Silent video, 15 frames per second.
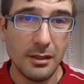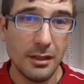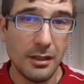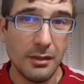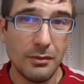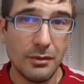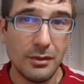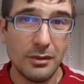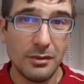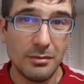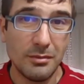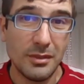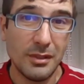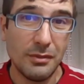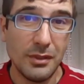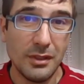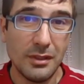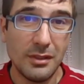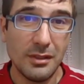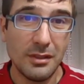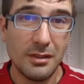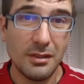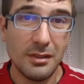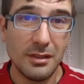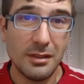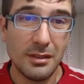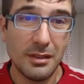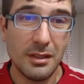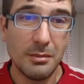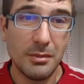he even defeated,
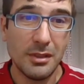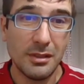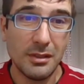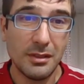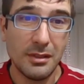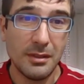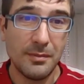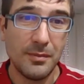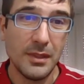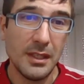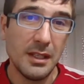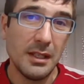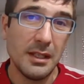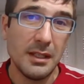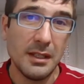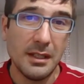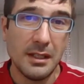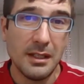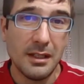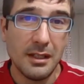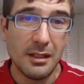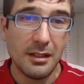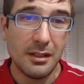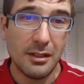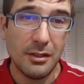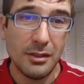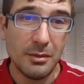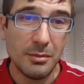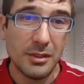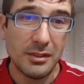Raoni
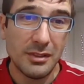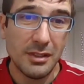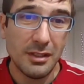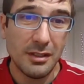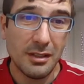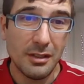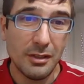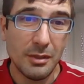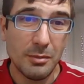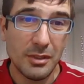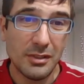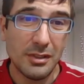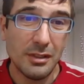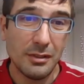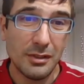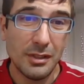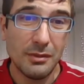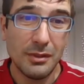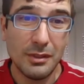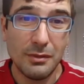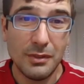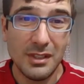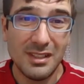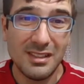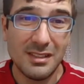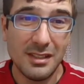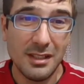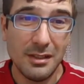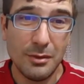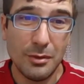Barcelos even defeated
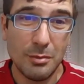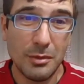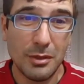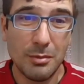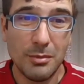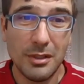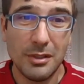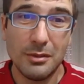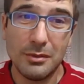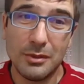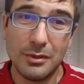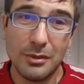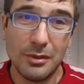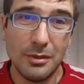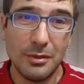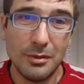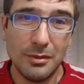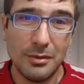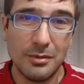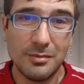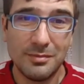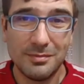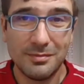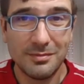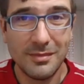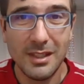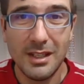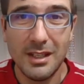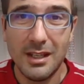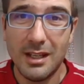Said Nurmagomedov, so
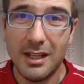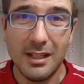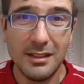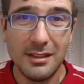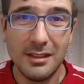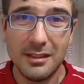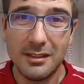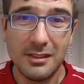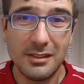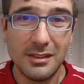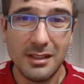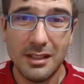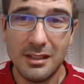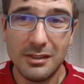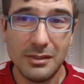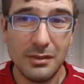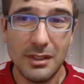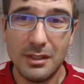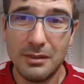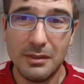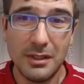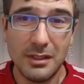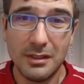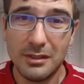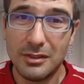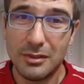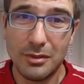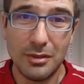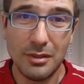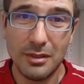I think this guy is very, very
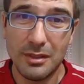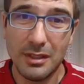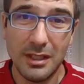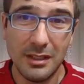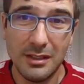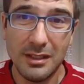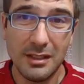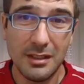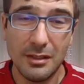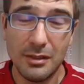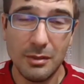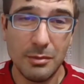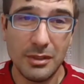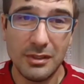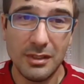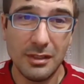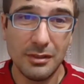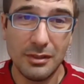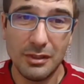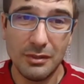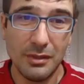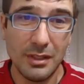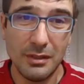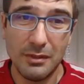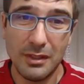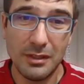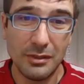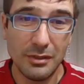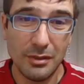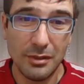strong. I think Raoni Barcelos is very,
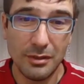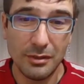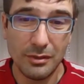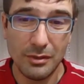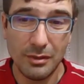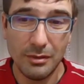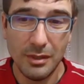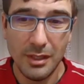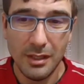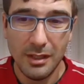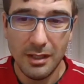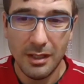very strong, so